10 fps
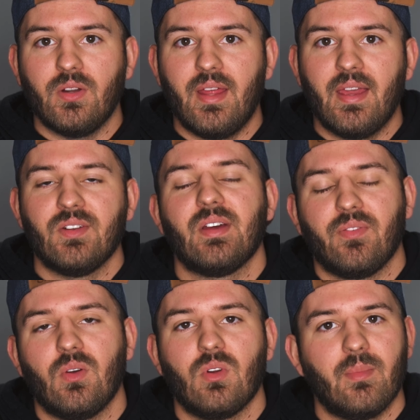day, you
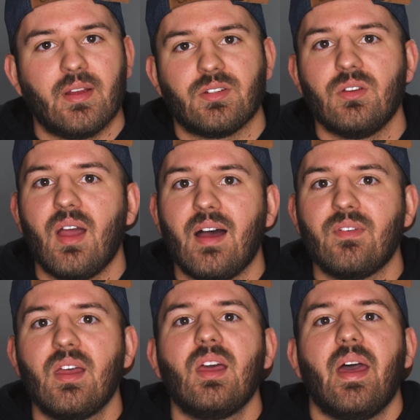definitely wanna make sure you have
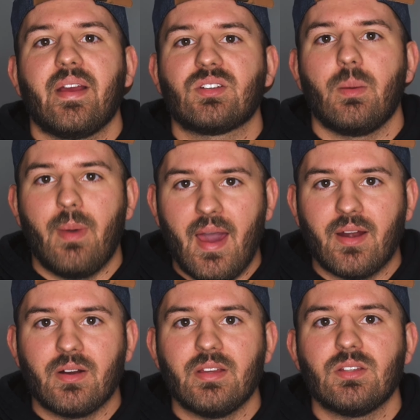extra
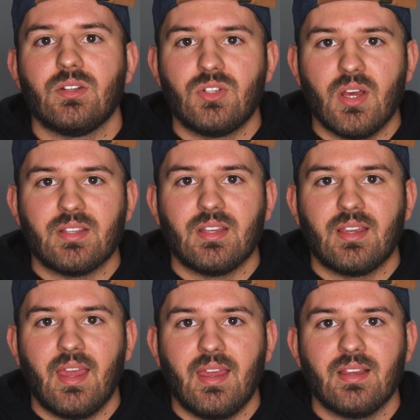batteries just in
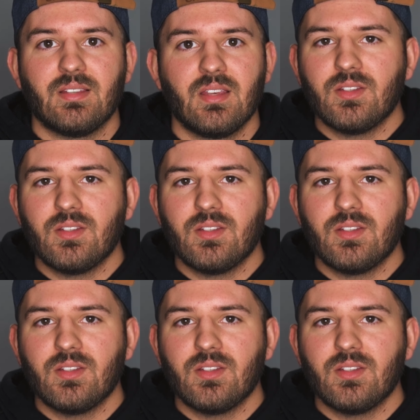case.